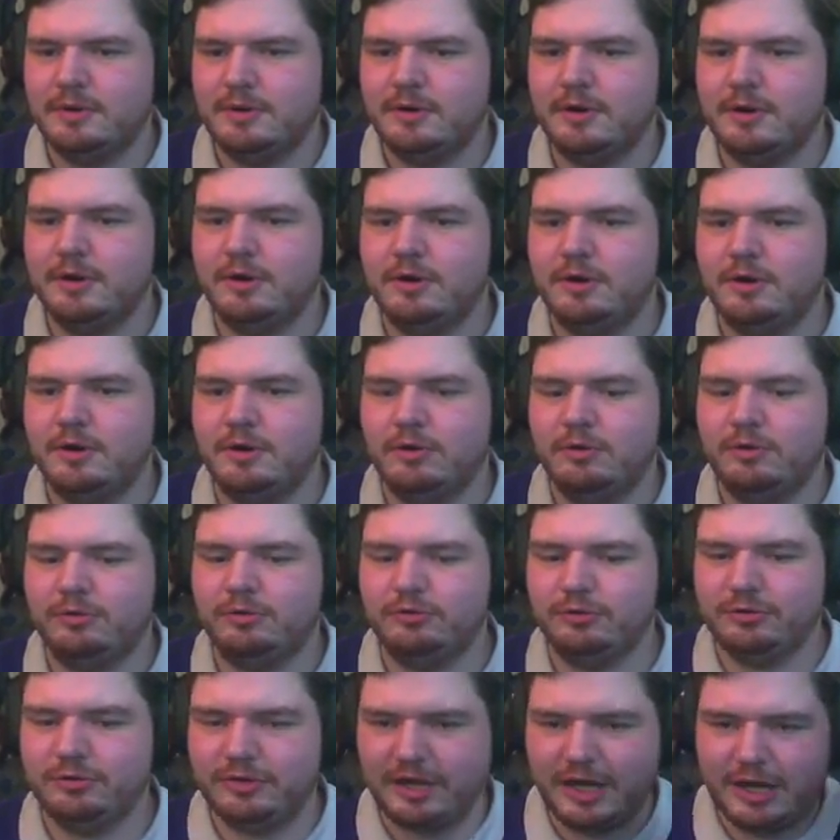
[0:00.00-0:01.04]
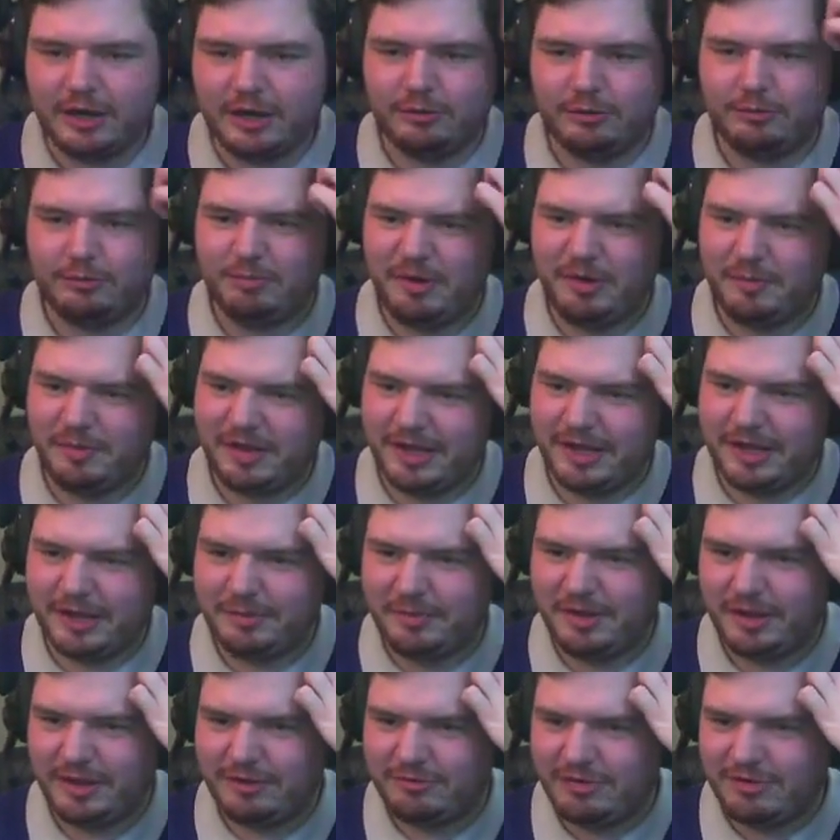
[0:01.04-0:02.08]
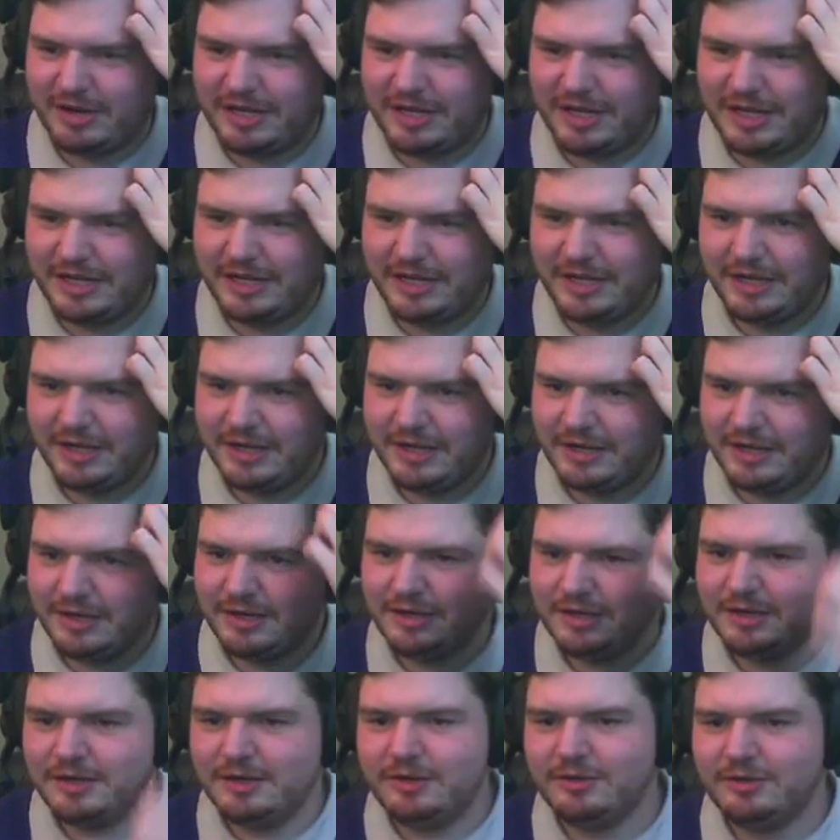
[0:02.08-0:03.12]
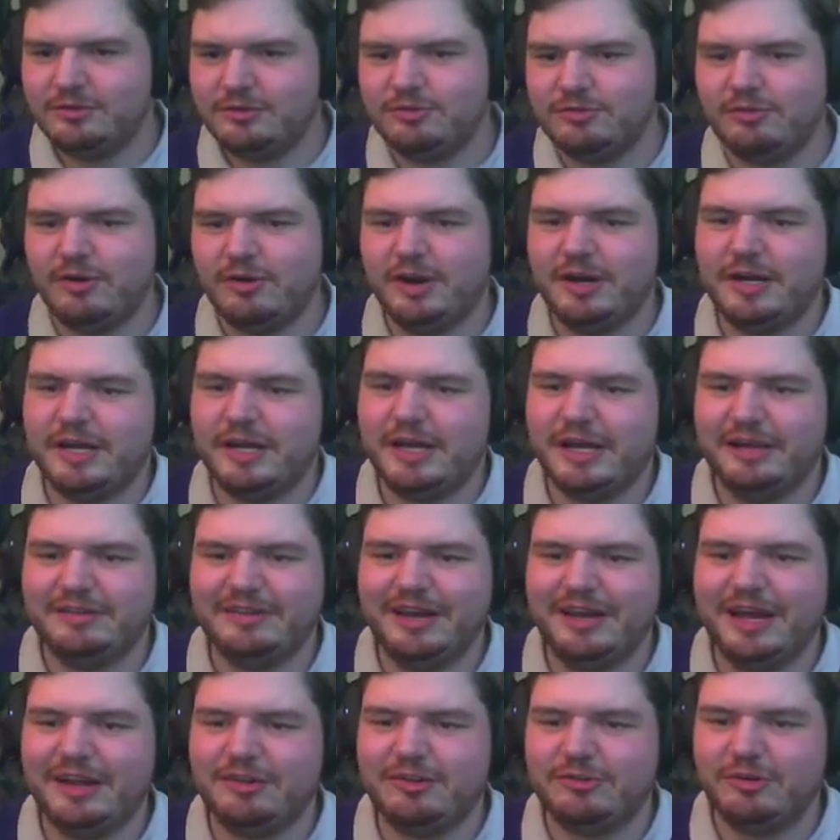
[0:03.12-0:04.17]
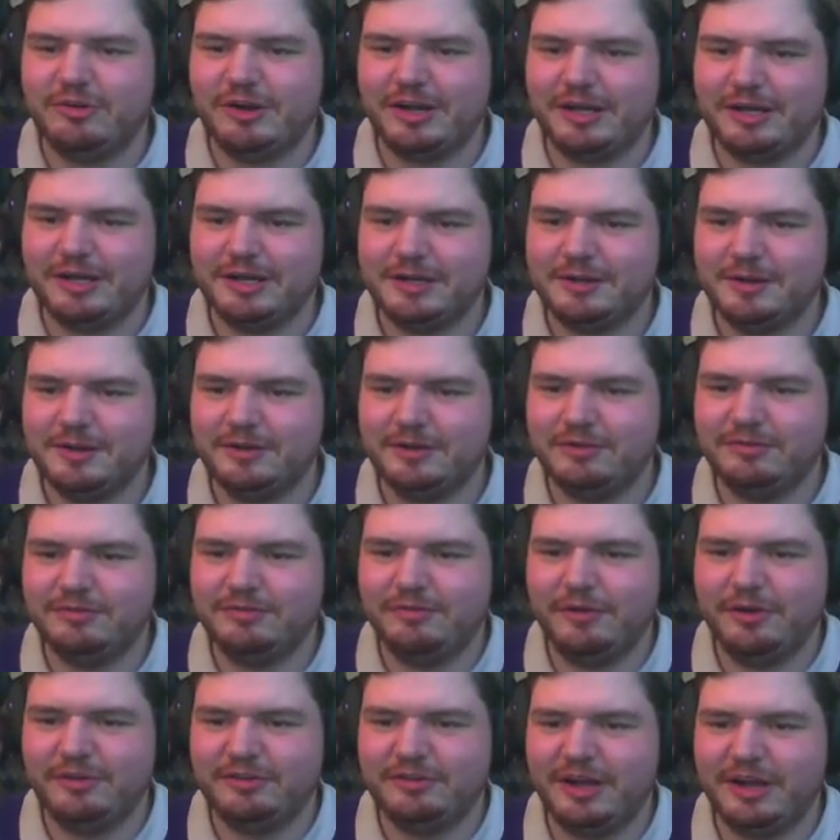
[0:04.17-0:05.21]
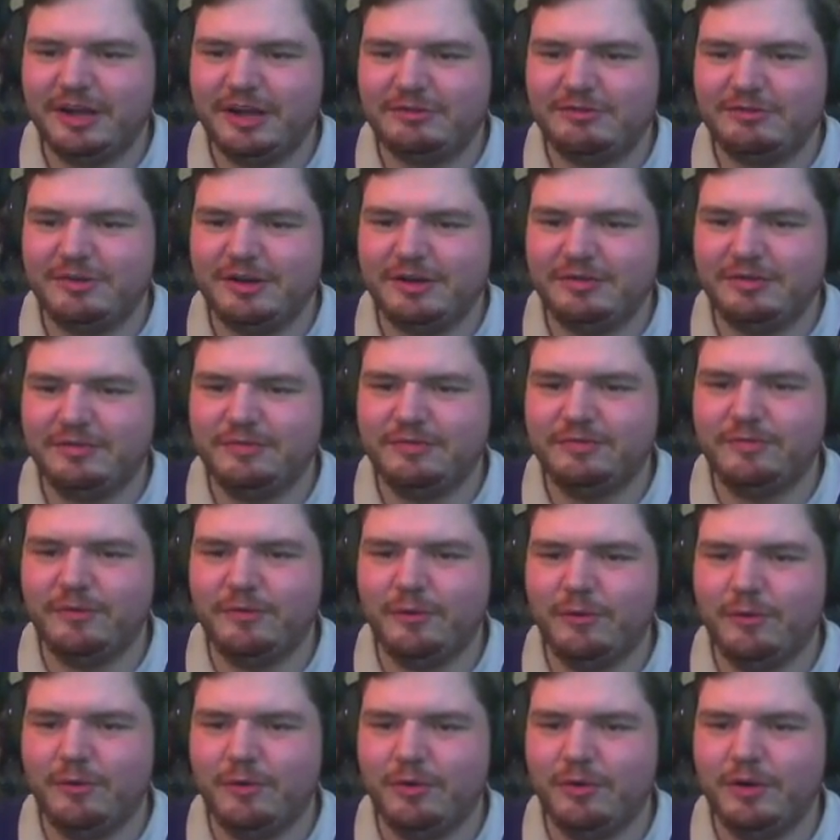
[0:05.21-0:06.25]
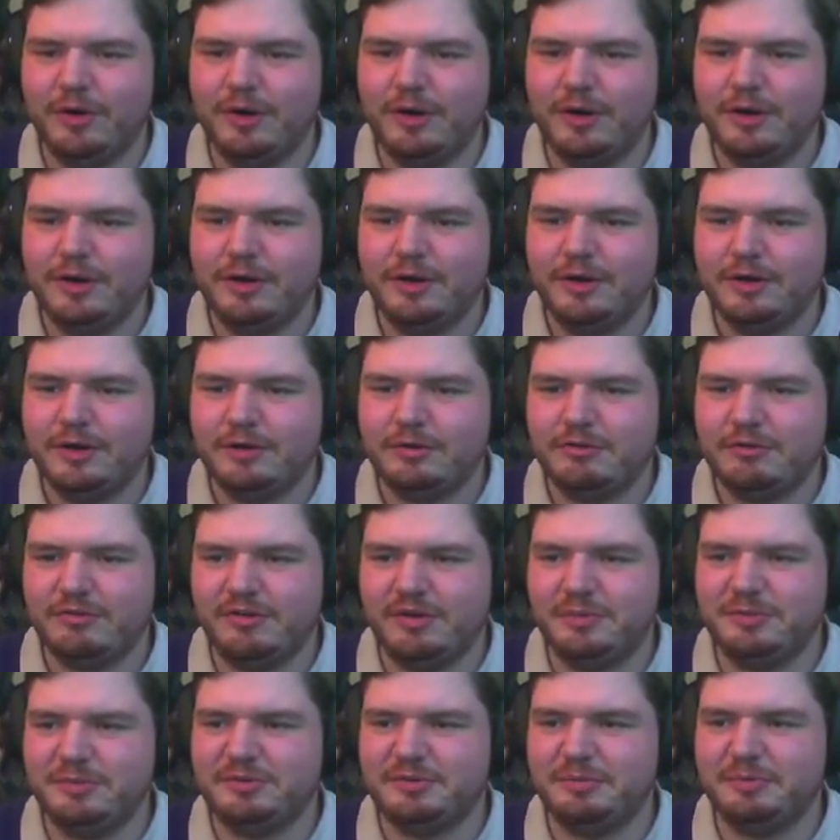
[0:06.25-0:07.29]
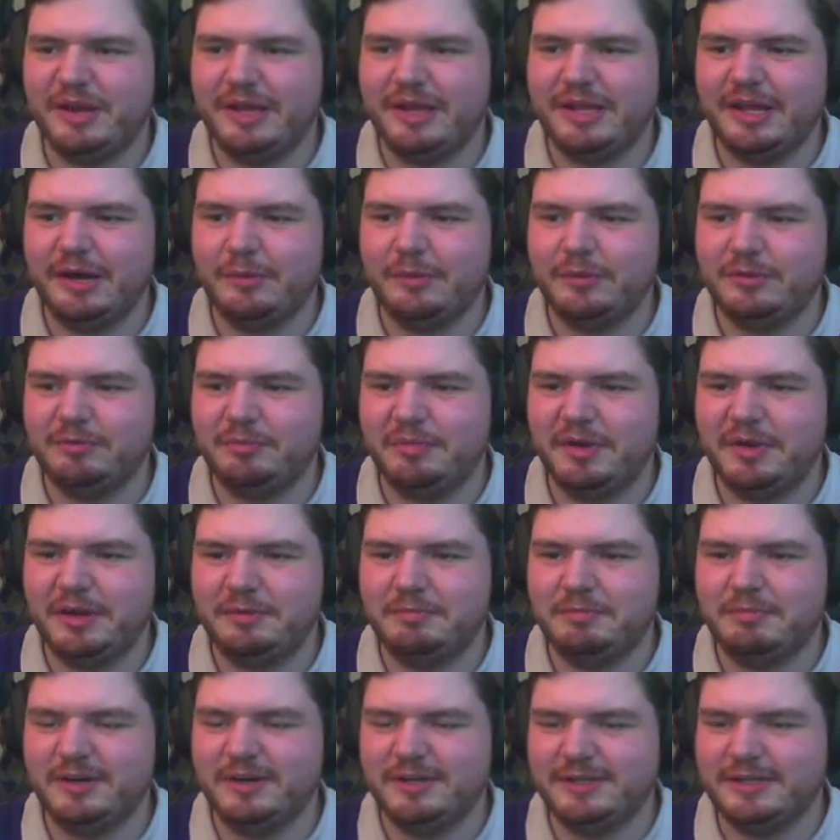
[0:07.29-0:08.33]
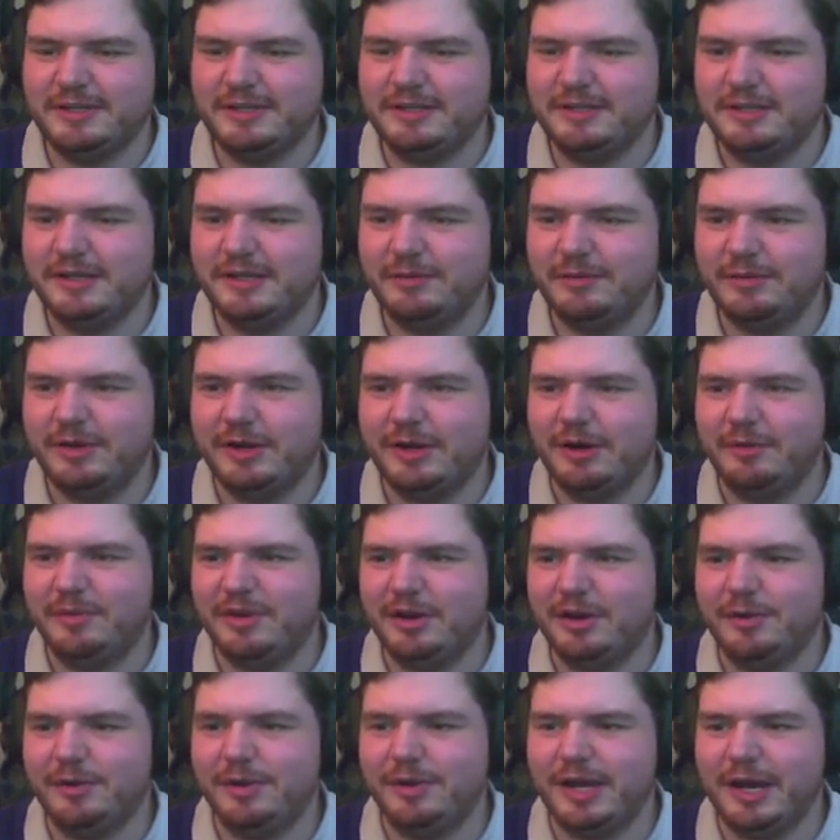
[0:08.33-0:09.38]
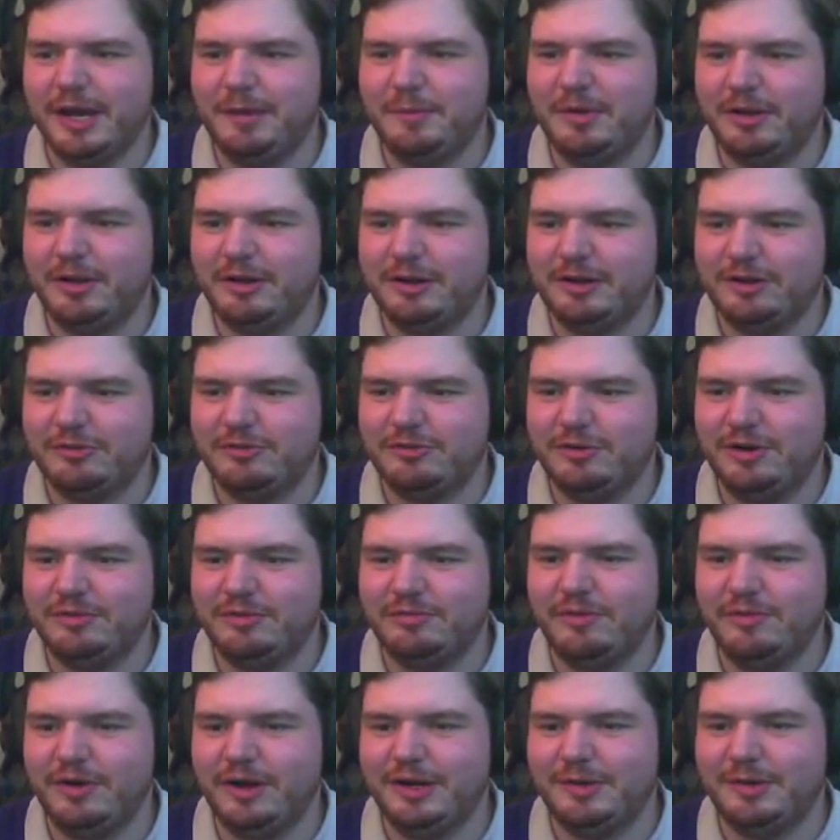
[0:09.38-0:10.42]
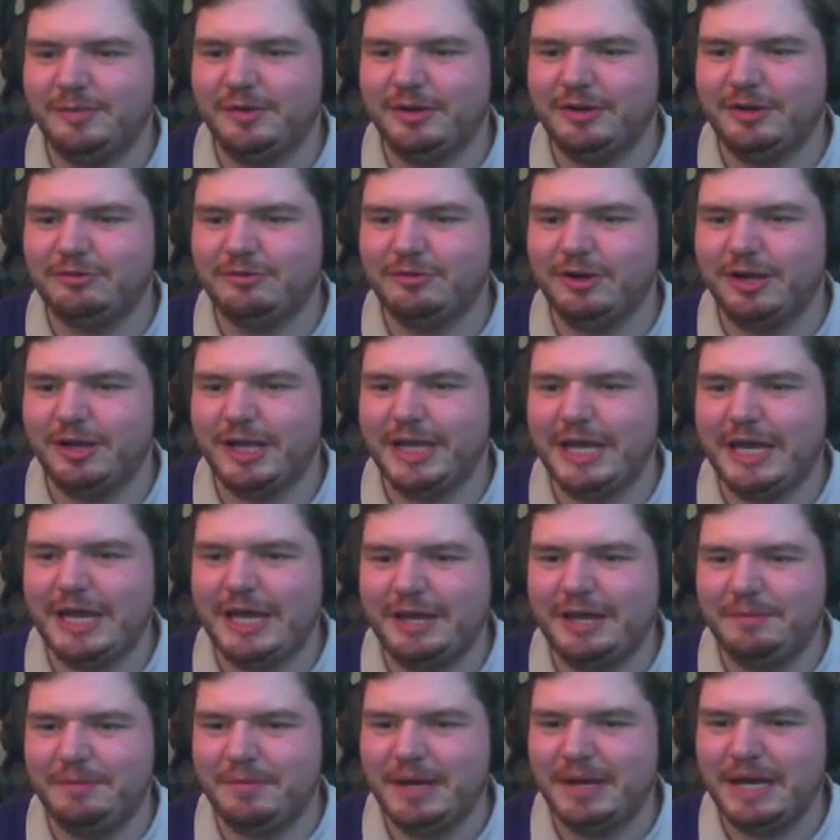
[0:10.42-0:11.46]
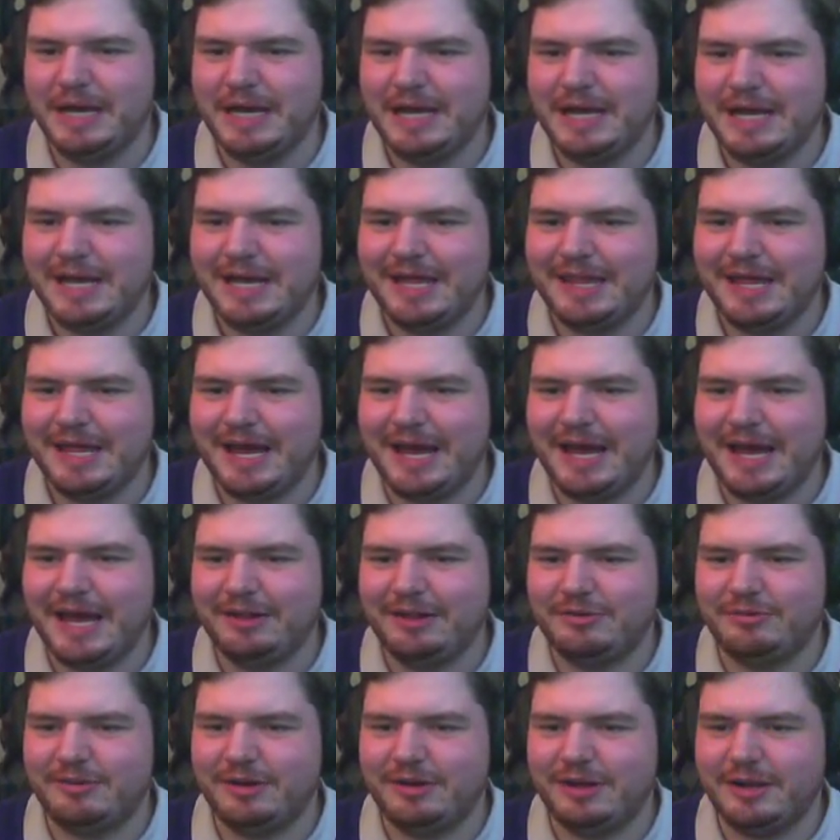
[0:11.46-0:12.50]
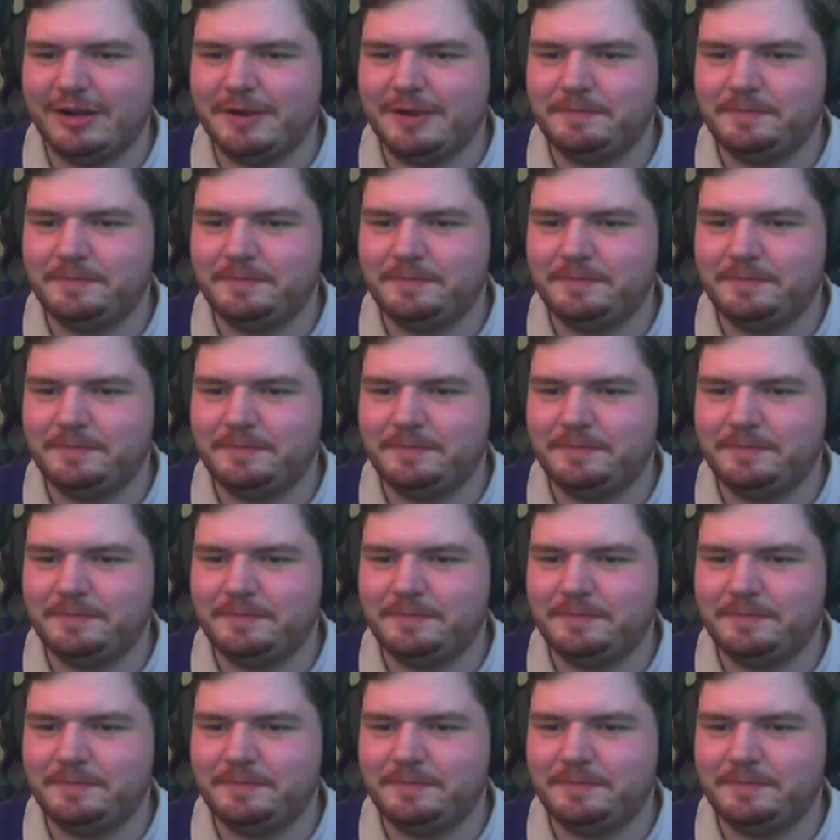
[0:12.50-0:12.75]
Oh, Jordao maybe getting a bit greedy. Trying to get his hat-trick. His first hat-trick for Grimsby that would have been. But here we go again. We're going to try and find him. We're going to try and get him that hat-trick.